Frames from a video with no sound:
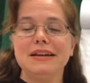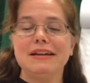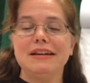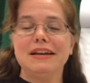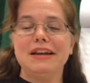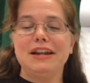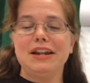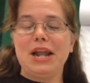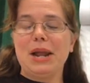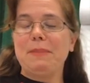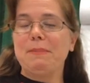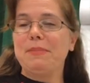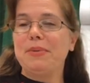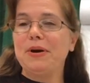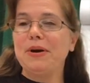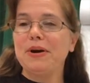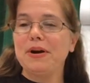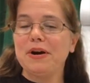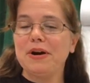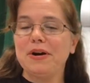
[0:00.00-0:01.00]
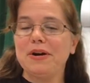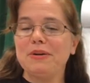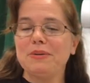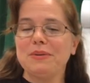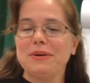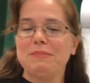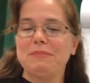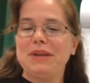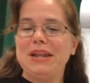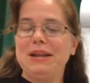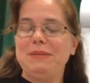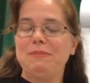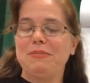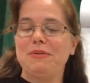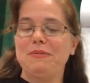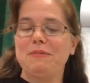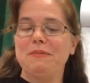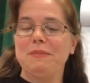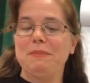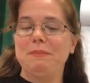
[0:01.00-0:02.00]
And I purr when
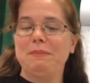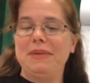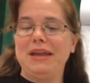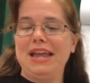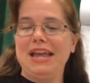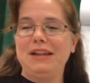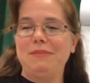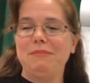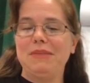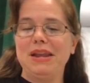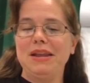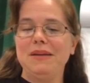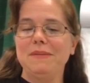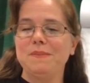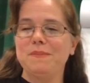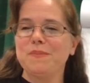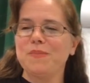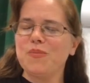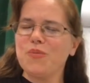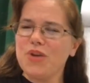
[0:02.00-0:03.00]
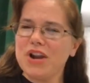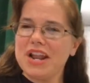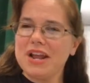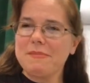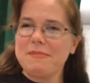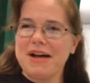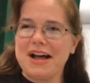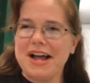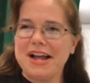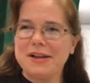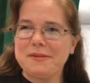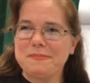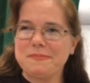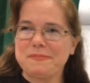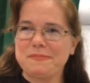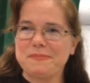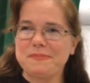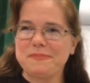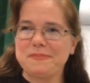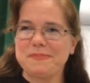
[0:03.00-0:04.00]
people pet me. What am I?
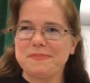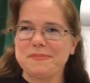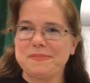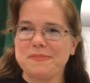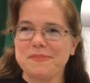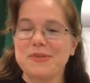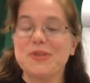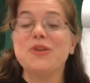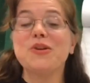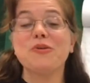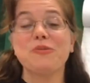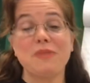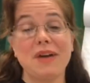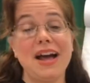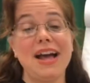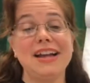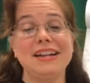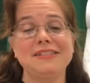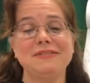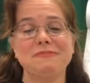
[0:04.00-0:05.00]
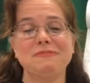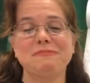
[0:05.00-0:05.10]
You're right.